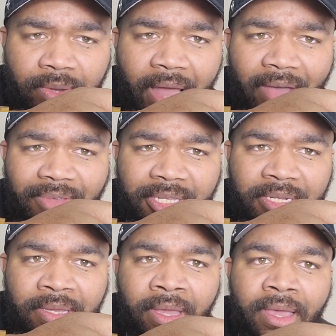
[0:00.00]
one,
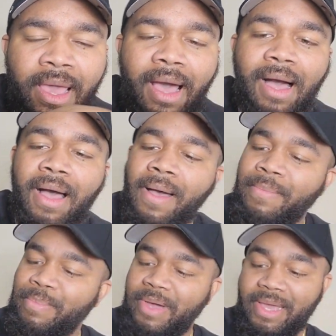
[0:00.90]
obviously.
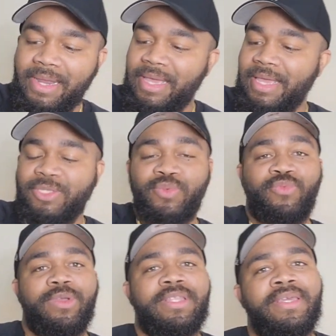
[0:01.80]
But it's
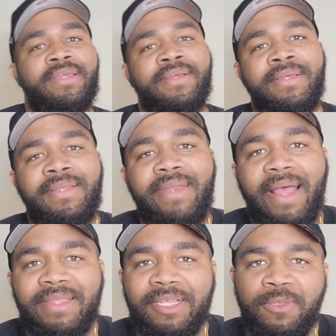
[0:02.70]
really
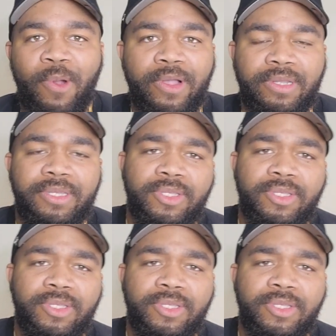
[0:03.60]
not that sparkly.